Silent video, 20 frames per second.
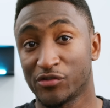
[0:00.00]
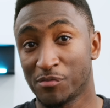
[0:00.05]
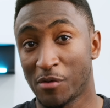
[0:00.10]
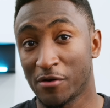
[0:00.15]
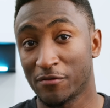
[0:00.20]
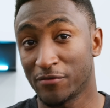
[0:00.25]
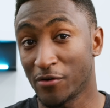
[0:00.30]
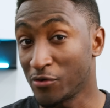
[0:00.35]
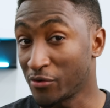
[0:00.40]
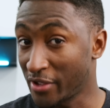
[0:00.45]

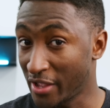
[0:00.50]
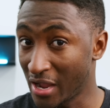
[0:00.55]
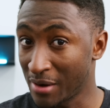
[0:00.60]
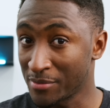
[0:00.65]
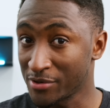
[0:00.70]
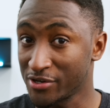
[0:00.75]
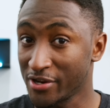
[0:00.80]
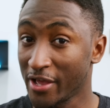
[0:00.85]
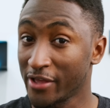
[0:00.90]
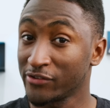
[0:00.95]
smartphone
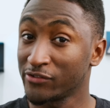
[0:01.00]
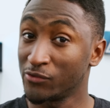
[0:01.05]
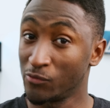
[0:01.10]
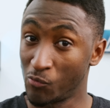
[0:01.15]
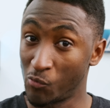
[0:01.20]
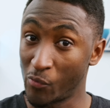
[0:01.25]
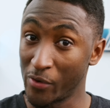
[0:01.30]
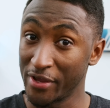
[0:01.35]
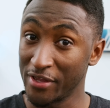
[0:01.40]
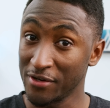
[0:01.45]
camera test
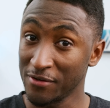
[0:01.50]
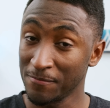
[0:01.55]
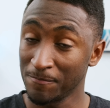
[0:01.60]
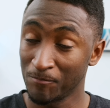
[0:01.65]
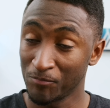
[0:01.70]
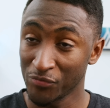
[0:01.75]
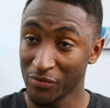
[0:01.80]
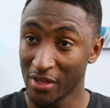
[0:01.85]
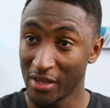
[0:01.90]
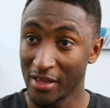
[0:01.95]
win
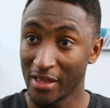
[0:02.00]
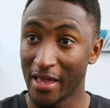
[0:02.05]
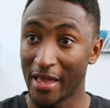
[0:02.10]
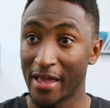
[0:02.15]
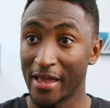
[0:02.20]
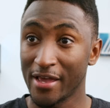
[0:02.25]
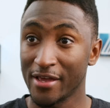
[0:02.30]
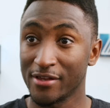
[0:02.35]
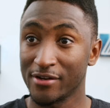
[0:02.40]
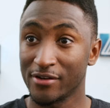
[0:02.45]

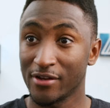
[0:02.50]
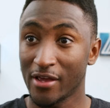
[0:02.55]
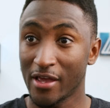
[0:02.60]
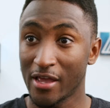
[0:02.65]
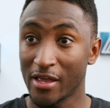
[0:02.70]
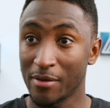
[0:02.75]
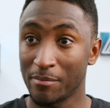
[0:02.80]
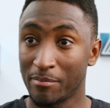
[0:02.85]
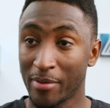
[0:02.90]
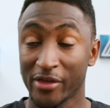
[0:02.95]
and
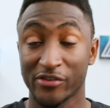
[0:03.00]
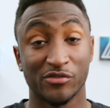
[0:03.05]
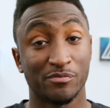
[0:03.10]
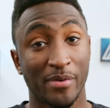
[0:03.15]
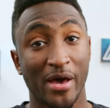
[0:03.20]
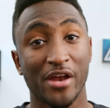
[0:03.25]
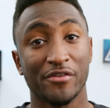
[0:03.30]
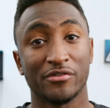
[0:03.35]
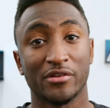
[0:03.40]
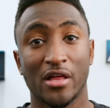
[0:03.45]
a best
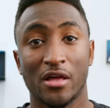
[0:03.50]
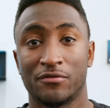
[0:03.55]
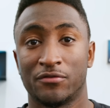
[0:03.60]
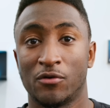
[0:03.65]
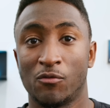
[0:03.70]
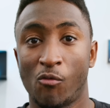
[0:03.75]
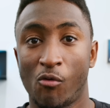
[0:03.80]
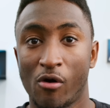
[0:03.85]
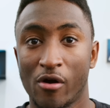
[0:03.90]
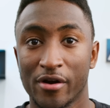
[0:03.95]
battery life
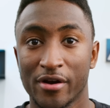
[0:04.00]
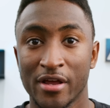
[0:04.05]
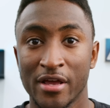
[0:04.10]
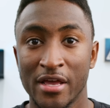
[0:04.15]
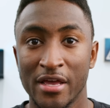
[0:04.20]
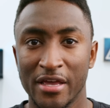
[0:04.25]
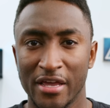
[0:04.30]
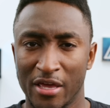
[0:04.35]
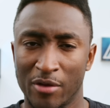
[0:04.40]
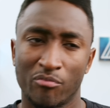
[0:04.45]
award
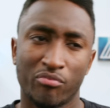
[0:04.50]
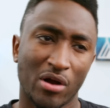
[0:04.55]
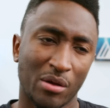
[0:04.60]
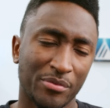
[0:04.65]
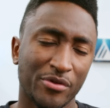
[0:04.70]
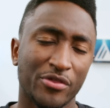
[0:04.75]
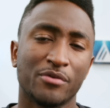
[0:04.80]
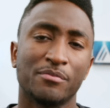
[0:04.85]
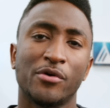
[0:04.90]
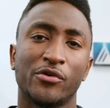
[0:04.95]
in
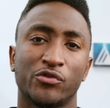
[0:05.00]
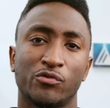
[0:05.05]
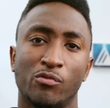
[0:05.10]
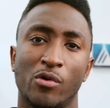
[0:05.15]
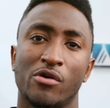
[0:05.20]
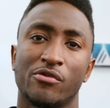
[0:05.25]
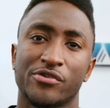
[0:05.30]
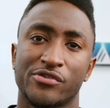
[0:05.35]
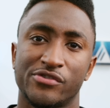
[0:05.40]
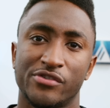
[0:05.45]
probably their most
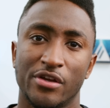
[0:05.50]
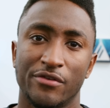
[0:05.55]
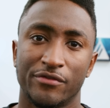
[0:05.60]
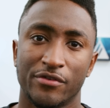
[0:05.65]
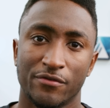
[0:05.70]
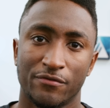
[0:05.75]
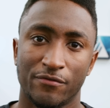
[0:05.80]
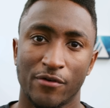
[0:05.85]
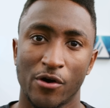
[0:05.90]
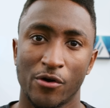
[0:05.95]

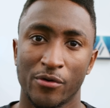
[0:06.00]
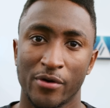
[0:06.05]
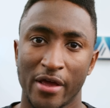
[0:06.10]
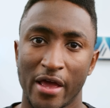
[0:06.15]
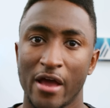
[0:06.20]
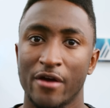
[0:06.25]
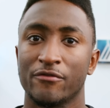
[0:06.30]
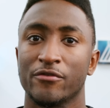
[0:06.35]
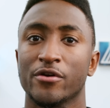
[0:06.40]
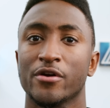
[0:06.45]
well-received phone
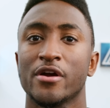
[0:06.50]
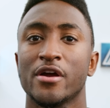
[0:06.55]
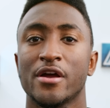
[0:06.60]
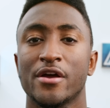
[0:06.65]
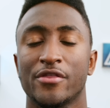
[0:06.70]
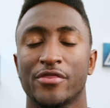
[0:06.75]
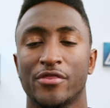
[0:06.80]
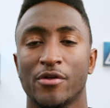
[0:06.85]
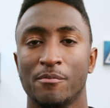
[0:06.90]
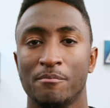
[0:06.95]
ever,
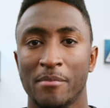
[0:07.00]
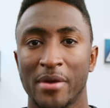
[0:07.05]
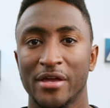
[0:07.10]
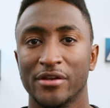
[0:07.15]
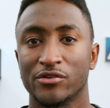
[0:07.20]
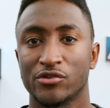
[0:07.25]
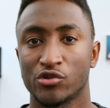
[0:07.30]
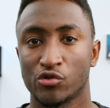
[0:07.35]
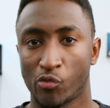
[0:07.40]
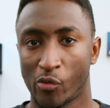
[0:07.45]
the
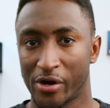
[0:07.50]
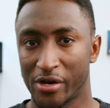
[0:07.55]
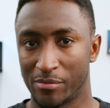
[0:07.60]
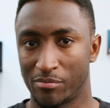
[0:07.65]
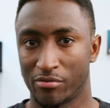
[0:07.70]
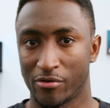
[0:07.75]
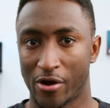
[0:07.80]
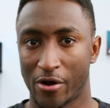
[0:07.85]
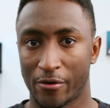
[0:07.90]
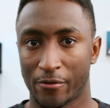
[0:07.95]
Mate 20
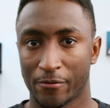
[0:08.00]
Pro.